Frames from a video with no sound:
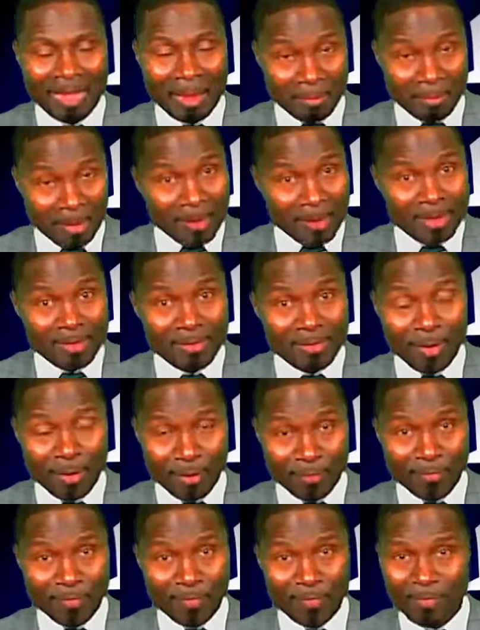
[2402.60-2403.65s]
A marriage
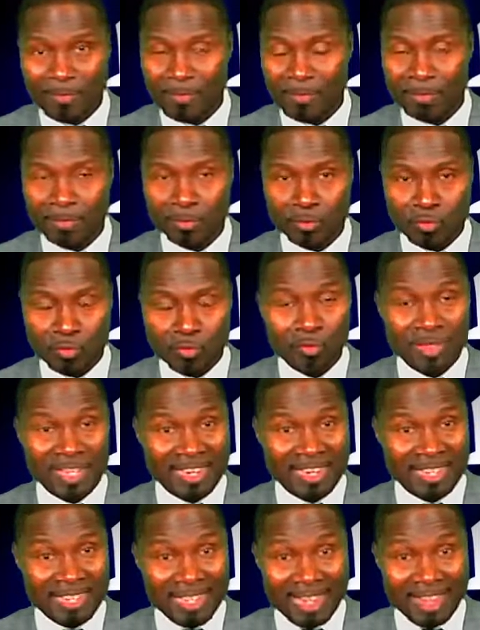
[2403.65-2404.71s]
of
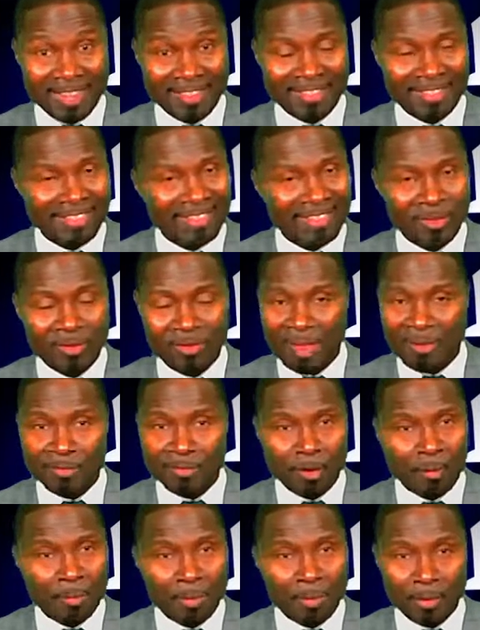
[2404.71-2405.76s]
2-3 years, you have
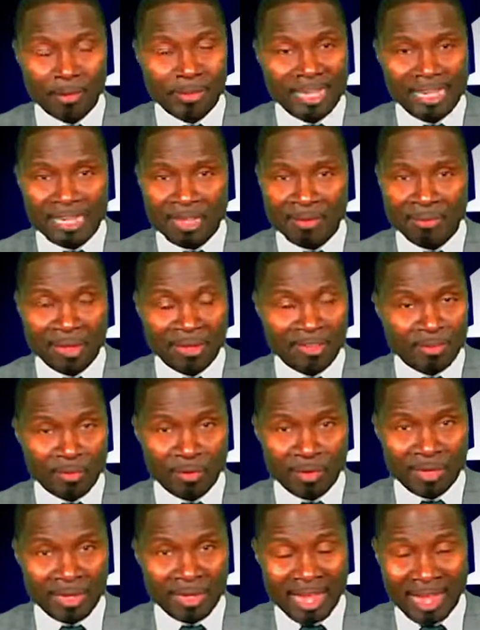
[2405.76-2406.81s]
not built any
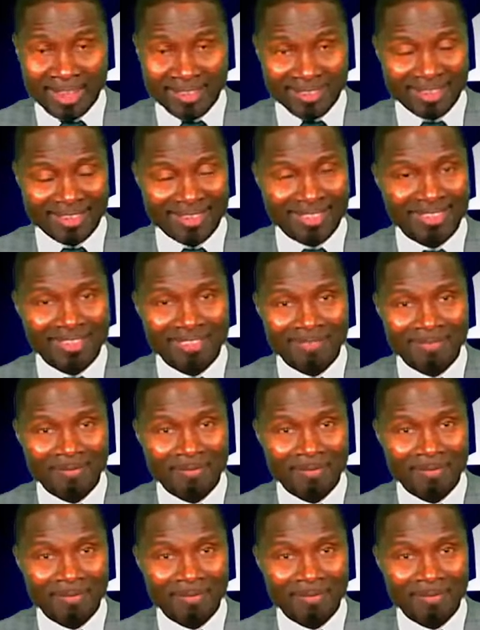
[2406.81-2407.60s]
matrimonial assets.